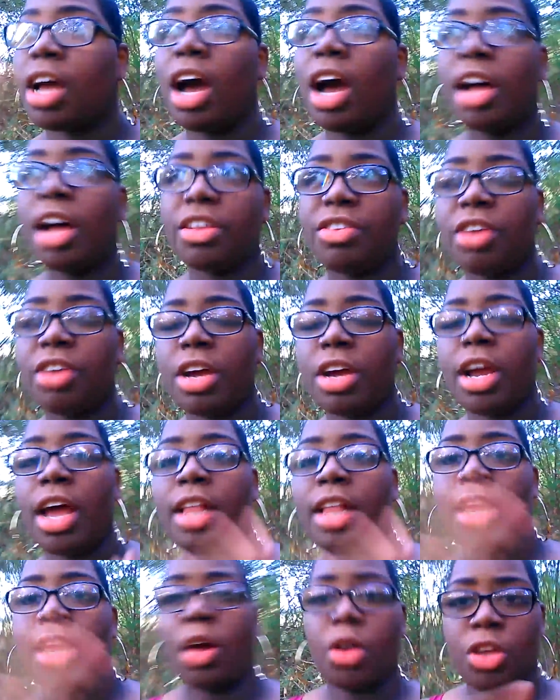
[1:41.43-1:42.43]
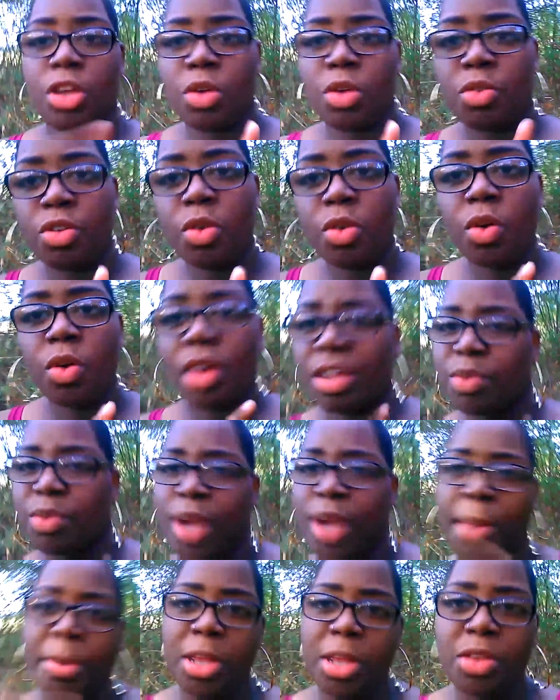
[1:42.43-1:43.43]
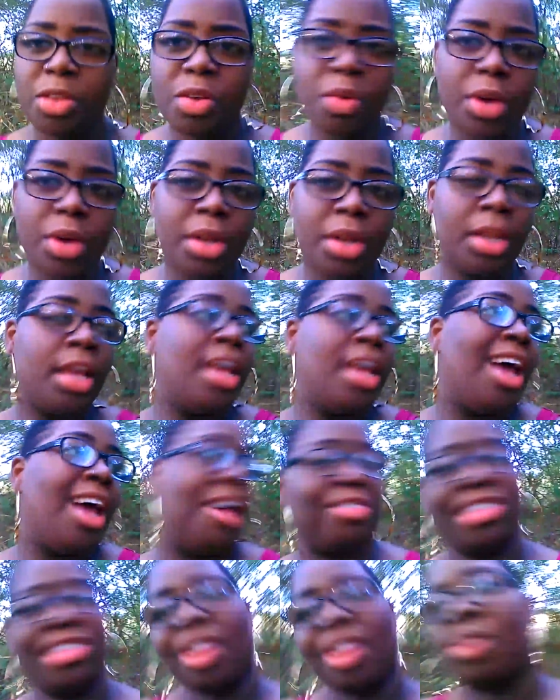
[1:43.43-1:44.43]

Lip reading: the concert, like, on YouTube. That's what I've been doing. I'm